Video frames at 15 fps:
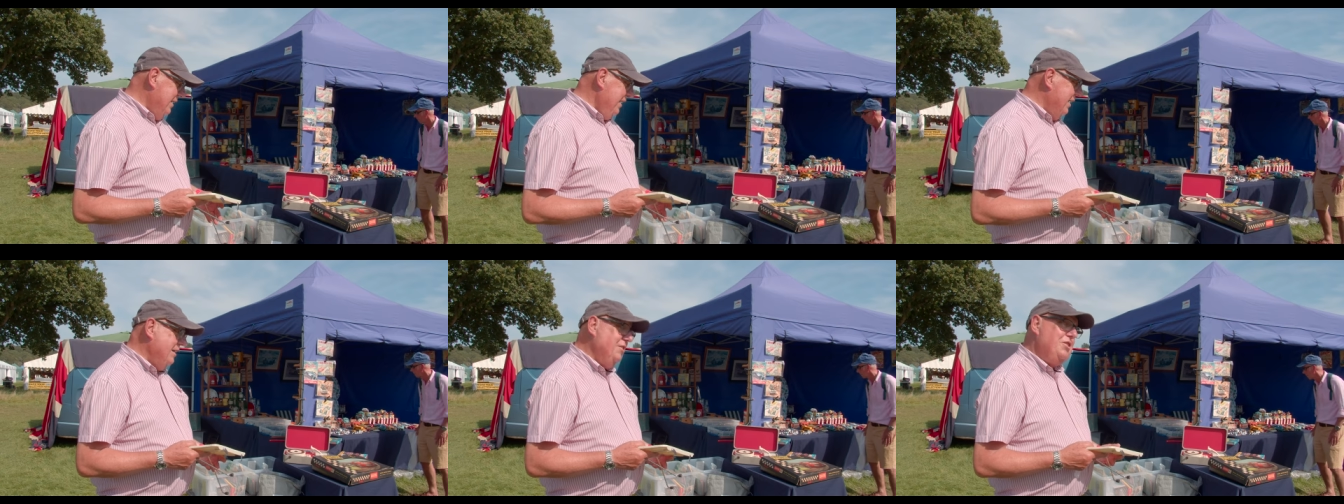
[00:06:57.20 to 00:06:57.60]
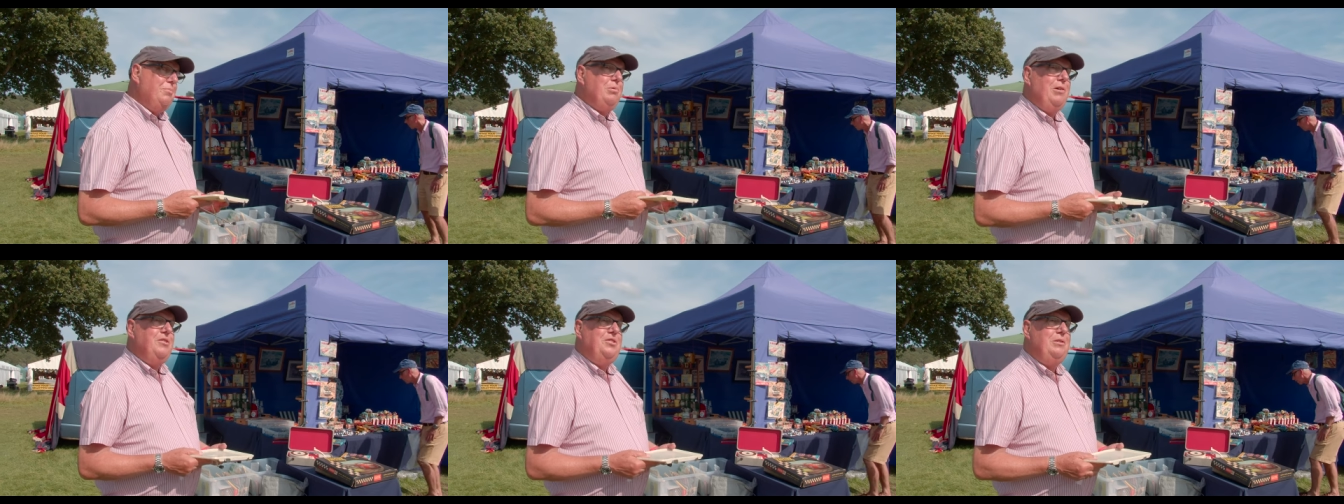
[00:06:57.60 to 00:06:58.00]
and it's
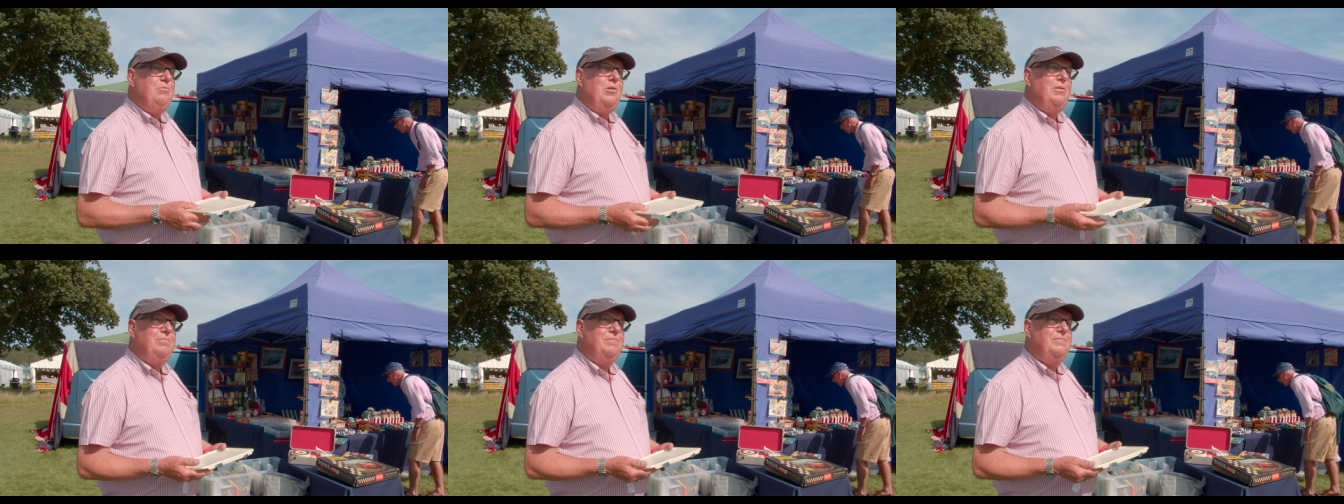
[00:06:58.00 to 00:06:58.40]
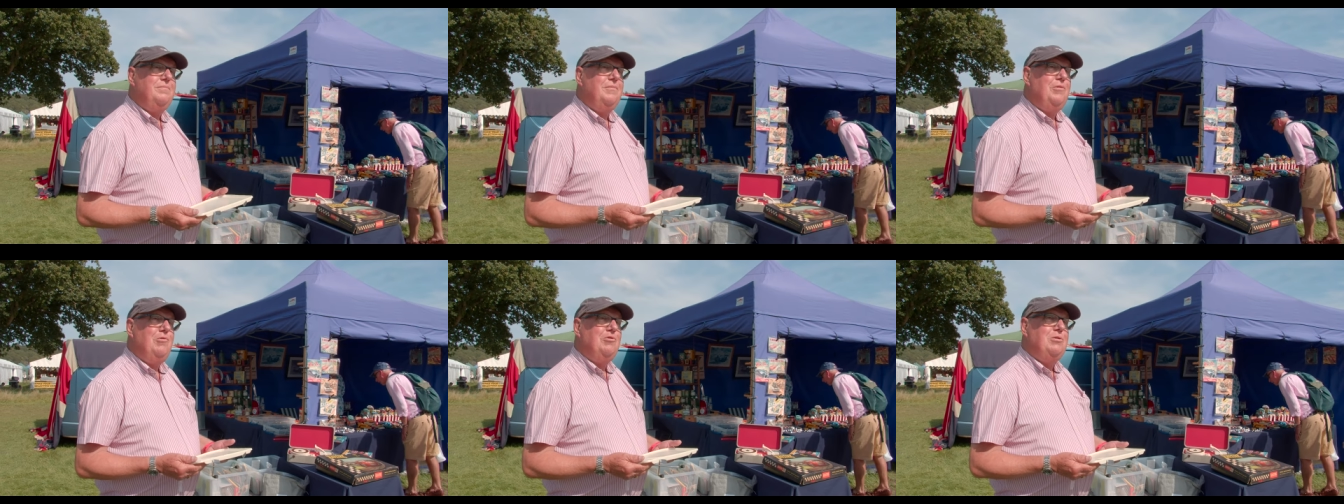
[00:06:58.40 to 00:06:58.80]
surprising what
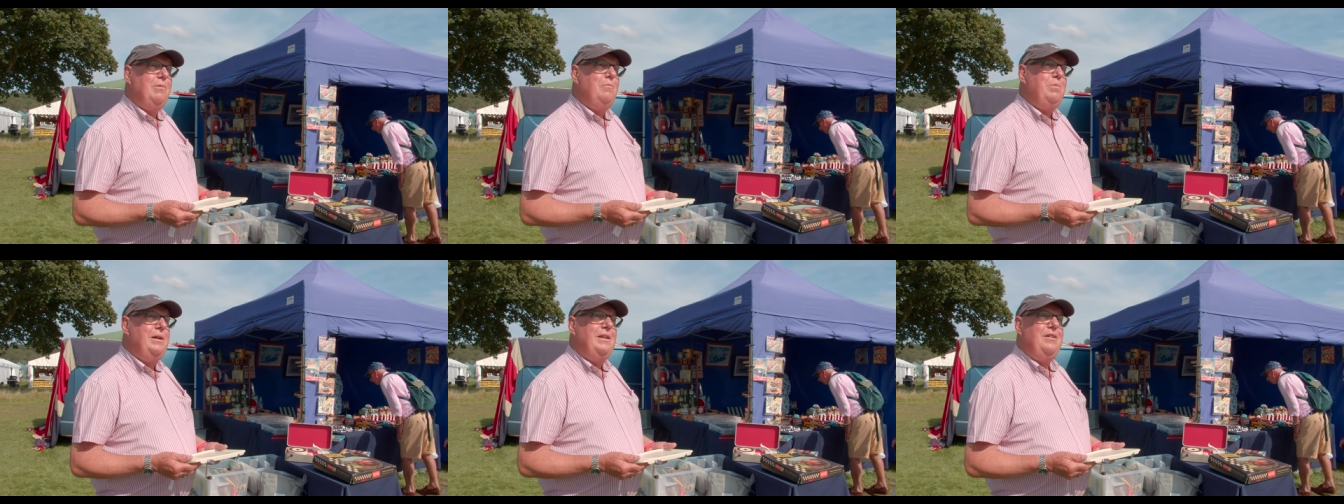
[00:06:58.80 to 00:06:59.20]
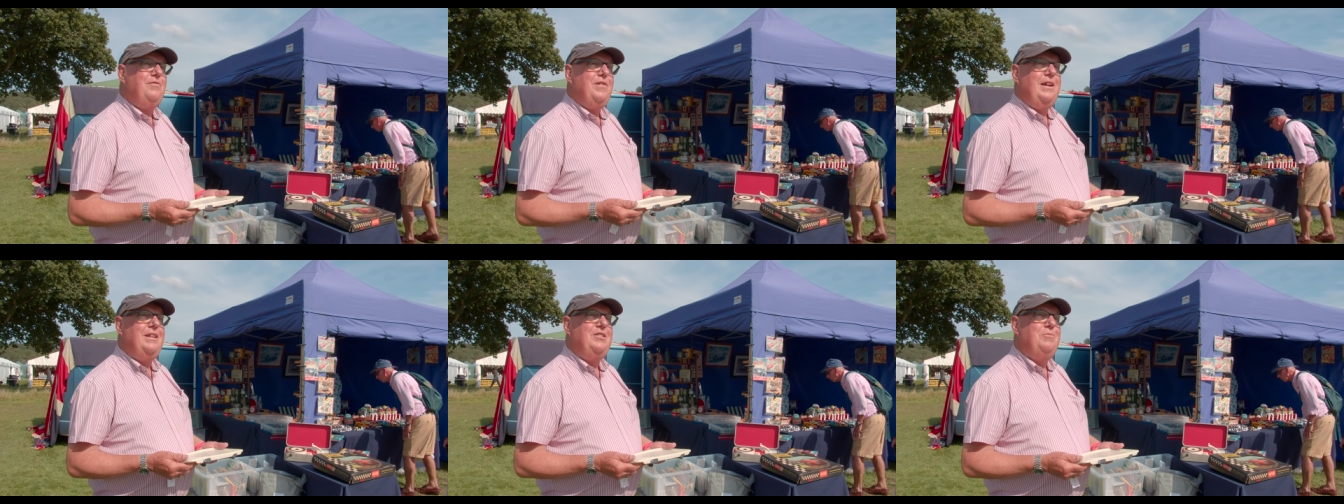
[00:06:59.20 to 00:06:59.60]
automobilia
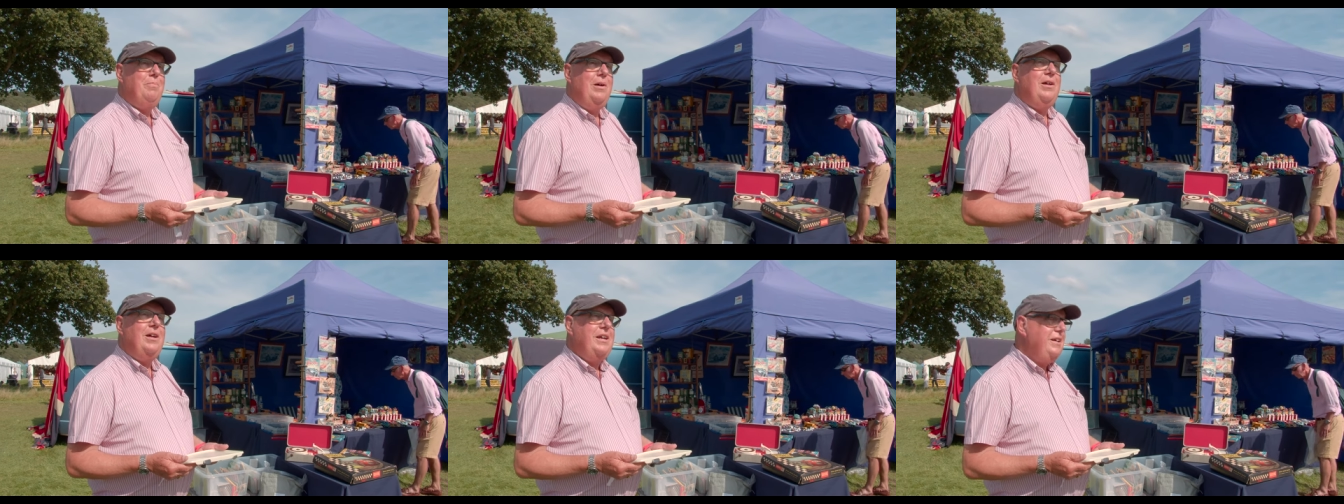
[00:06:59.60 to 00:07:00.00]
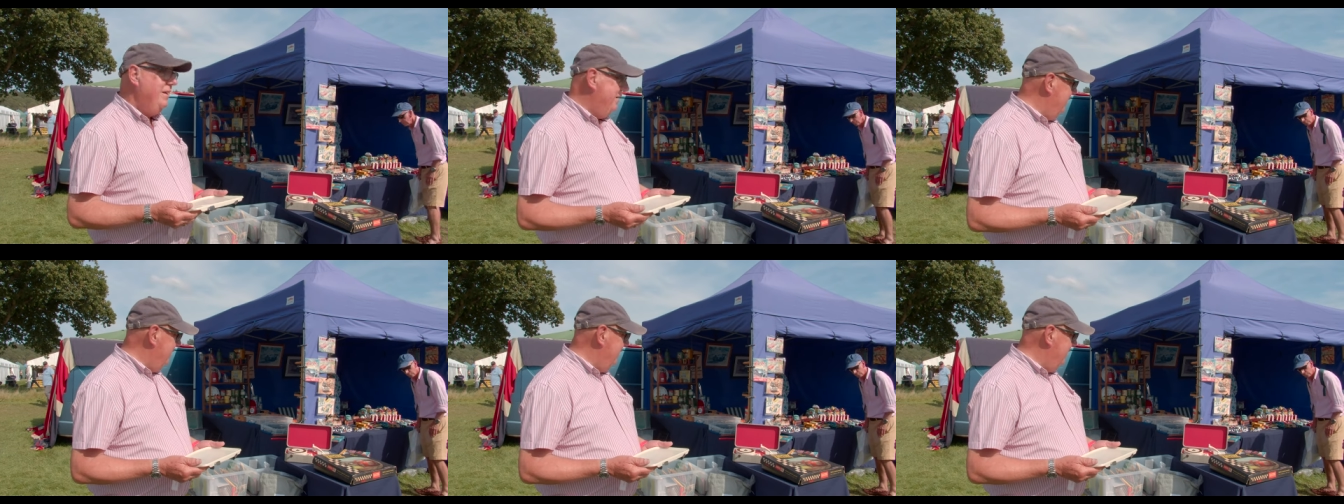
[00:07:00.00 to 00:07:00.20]
fans buy.